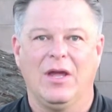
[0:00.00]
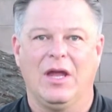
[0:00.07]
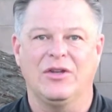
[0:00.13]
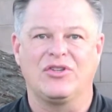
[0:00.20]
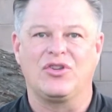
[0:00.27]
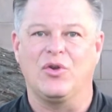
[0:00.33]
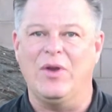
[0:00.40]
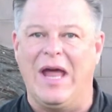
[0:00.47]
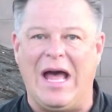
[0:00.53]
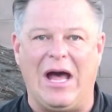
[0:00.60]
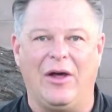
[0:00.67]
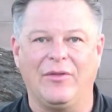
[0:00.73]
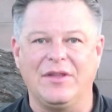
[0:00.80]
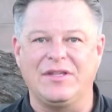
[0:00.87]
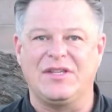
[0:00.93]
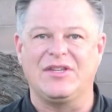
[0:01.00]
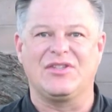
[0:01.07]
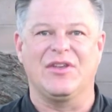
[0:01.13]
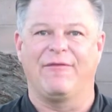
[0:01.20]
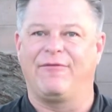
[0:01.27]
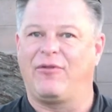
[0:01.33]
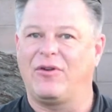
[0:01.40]
And so now this is
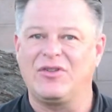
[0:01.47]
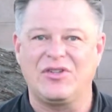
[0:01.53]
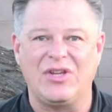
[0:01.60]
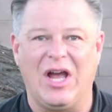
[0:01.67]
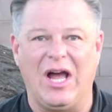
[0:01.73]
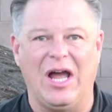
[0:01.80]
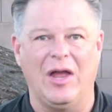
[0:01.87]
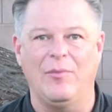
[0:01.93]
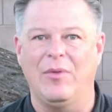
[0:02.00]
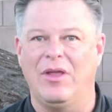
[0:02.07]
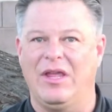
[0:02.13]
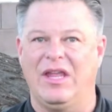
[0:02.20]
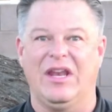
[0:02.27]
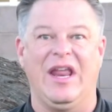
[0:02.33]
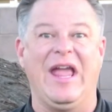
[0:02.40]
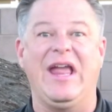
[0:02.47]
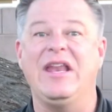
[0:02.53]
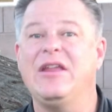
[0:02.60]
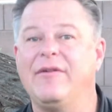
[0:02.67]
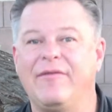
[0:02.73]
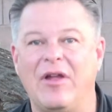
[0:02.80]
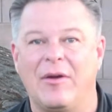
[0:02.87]
the first time in
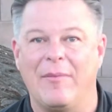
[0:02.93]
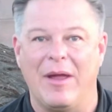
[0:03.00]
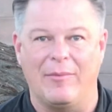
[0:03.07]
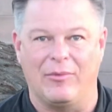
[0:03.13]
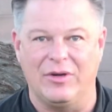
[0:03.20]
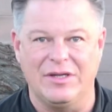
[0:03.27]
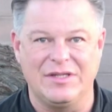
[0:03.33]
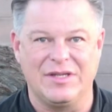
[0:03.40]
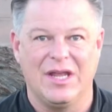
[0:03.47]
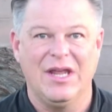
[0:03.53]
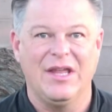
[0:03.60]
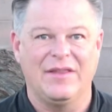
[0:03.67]
any of their memories